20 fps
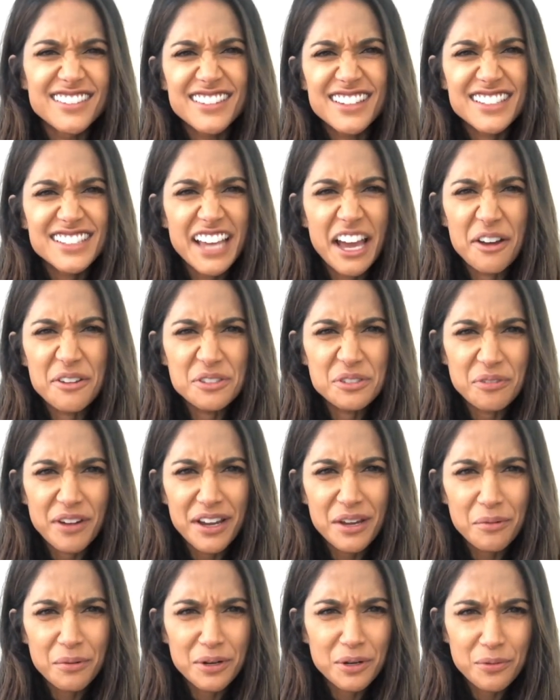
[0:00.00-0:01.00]
This counts,
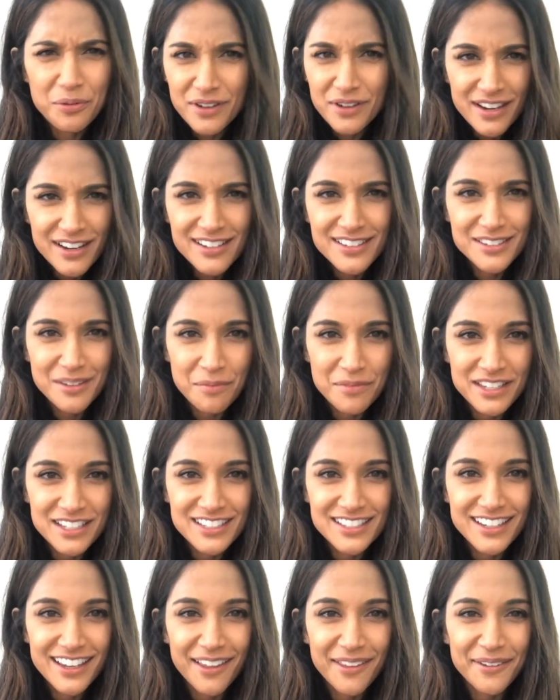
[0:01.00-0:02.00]
right? We're creating something
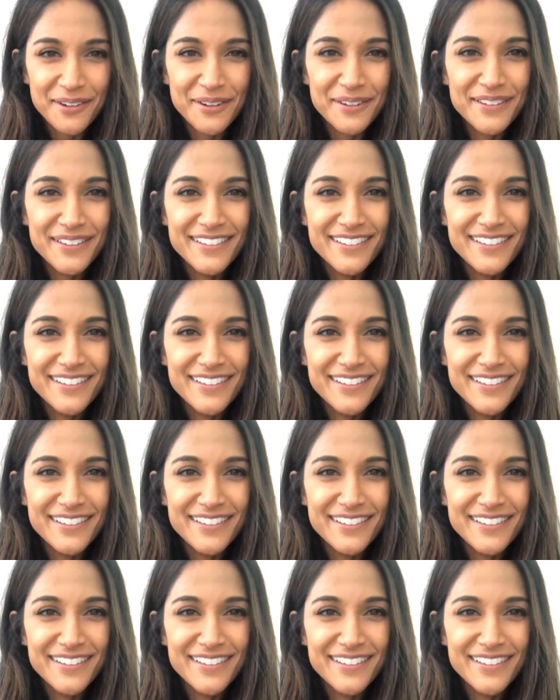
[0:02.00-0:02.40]
together.